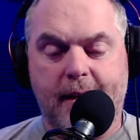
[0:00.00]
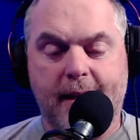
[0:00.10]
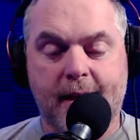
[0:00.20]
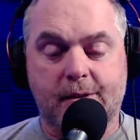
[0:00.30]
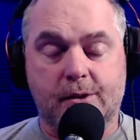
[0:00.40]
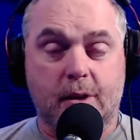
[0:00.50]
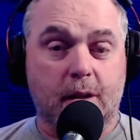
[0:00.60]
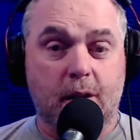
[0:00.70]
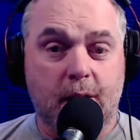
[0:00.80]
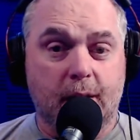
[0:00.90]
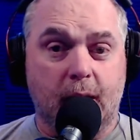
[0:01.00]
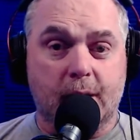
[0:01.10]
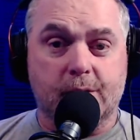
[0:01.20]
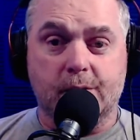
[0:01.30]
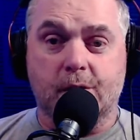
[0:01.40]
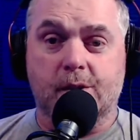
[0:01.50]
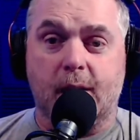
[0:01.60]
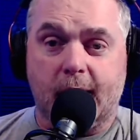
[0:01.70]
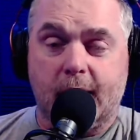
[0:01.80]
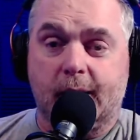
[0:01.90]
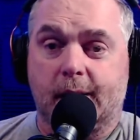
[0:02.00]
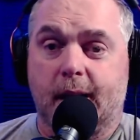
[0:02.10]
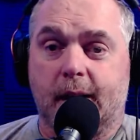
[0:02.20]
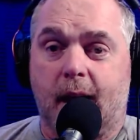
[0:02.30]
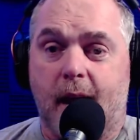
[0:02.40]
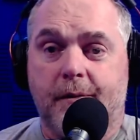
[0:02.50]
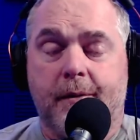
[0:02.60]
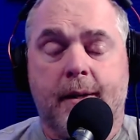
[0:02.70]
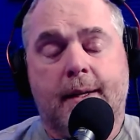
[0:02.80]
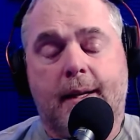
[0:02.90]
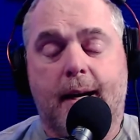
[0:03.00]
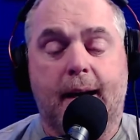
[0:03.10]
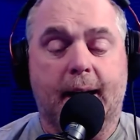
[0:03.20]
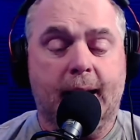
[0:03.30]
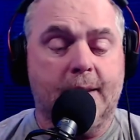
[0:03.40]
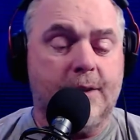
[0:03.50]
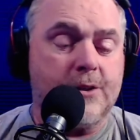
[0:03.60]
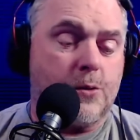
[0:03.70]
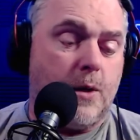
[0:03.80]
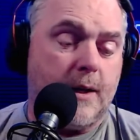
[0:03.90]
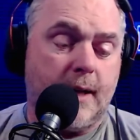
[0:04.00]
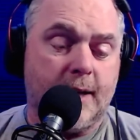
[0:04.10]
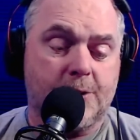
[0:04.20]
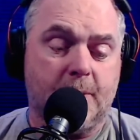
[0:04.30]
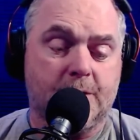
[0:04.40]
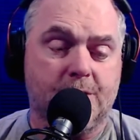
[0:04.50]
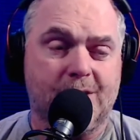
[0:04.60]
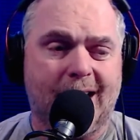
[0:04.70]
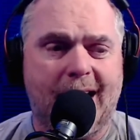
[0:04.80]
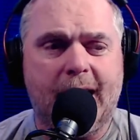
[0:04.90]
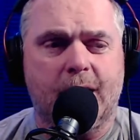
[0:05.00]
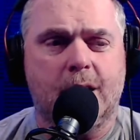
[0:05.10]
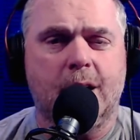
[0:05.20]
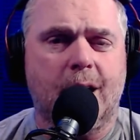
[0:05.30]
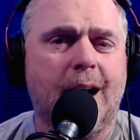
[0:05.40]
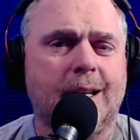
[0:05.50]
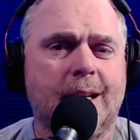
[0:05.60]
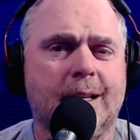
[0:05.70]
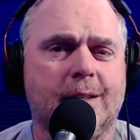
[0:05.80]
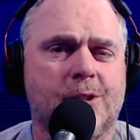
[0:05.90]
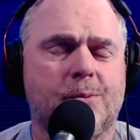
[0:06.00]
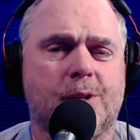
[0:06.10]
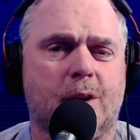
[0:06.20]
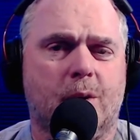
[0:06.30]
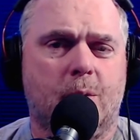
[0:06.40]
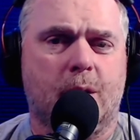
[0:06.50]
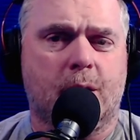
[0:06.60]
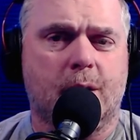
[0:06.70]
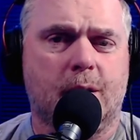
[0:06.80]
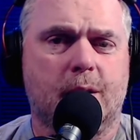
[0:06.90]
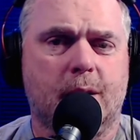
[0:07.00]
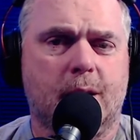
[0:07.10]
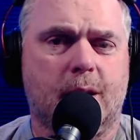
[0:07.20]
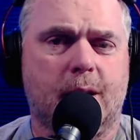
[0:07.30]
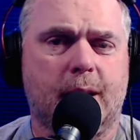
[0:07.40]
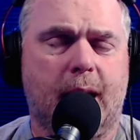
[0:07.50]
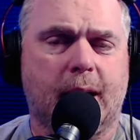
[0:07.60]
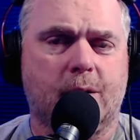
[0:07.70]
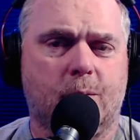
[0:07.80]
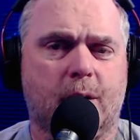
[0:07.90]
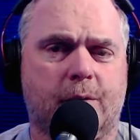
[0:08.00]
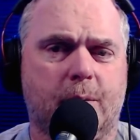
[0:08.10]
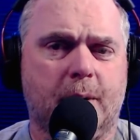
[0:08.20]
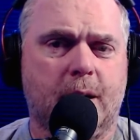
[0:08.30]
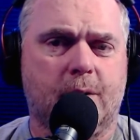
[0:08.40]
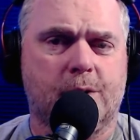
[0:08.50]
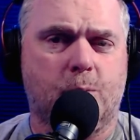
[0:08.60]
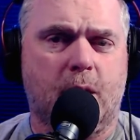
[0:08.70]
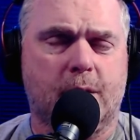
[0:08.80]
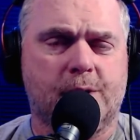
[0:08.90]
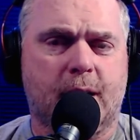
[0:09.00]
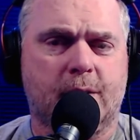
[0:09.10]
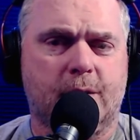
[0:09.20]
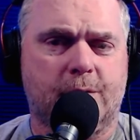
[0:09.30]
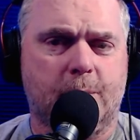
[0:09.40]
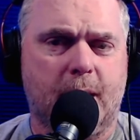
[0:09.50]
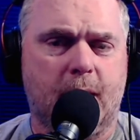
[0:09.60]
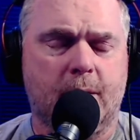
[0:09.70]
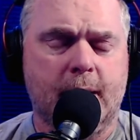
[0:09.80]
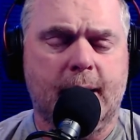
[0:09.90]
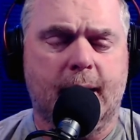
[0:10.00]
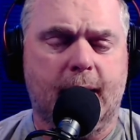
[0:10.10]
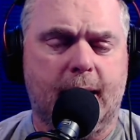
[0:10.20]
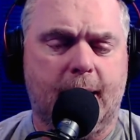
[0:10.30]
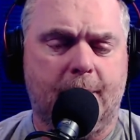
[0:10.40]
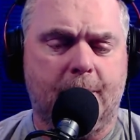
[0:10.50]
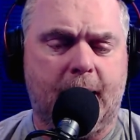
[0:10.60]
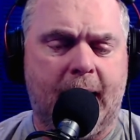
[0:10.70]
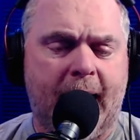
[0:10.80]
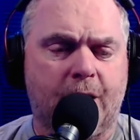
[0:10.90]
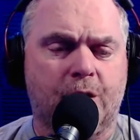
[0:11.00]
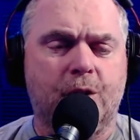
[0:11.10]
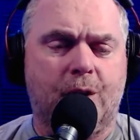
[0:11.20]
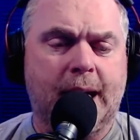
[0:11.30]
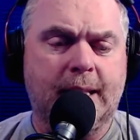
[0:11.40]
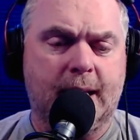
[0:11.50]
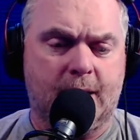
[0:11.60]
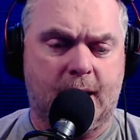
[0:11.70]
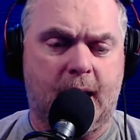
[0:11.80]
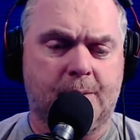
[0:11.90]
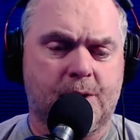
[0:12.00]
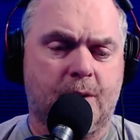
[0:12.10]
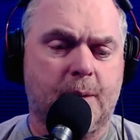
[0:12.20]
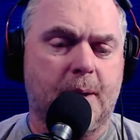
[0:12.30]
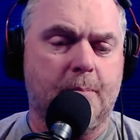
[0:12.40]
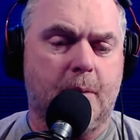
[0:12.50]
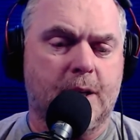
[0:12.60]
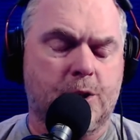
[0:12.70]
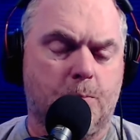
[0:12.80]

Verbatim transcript: it's a learning lesson, just like anything in life. Uh, and this one, as much as any, I had a good idea this was going to work, uh, that I could work from here as well as I could from there. Um, I had a good idea that I was going to be much